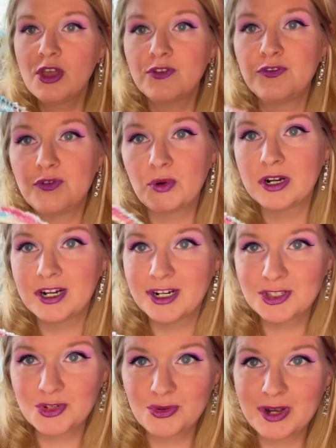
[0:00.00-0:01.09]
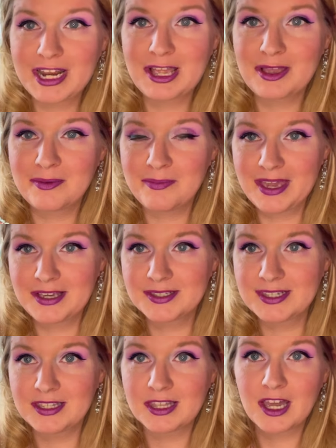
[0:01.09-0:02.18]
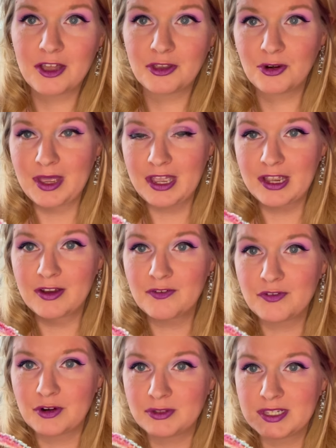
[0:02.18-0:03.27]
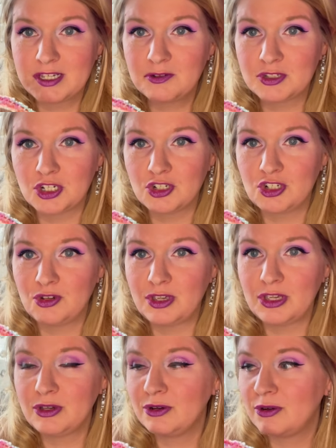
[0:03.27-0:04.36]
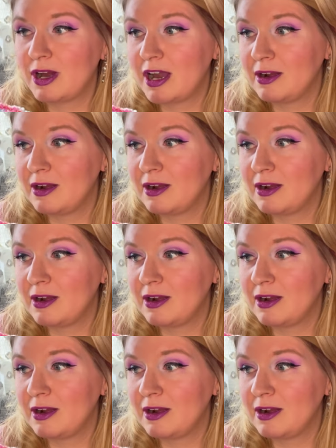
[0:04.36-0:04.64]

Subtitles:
420 base in the colorway Frozen, which I'll show you